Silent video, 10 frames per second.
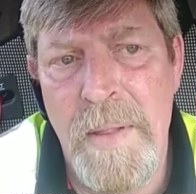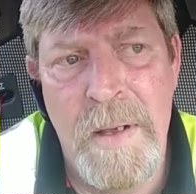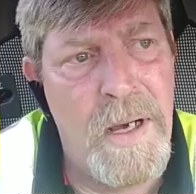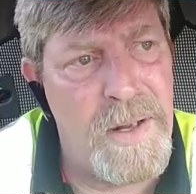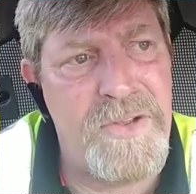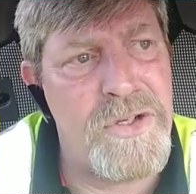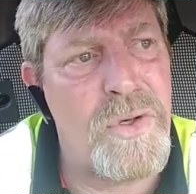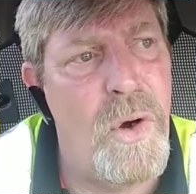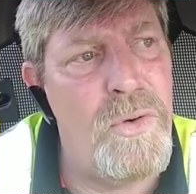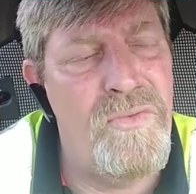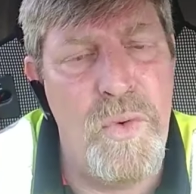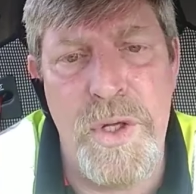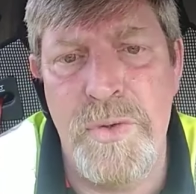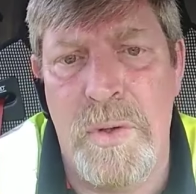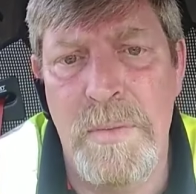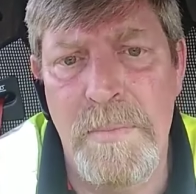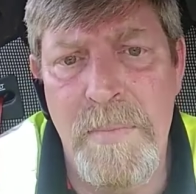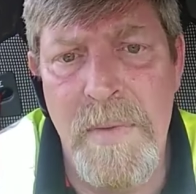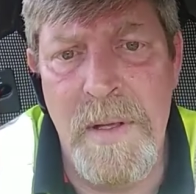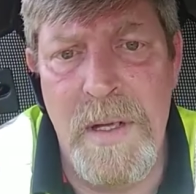Or after Scotland voted no.
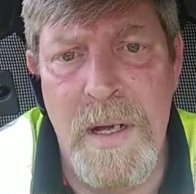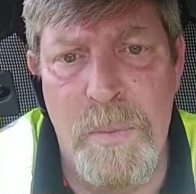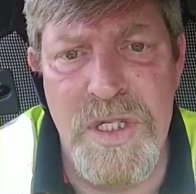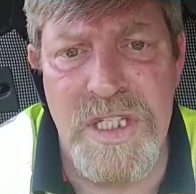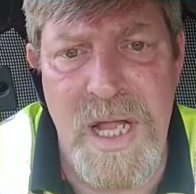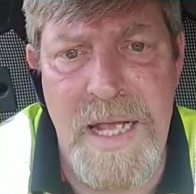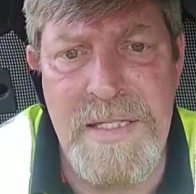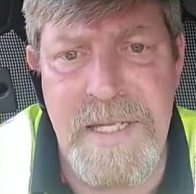It was lied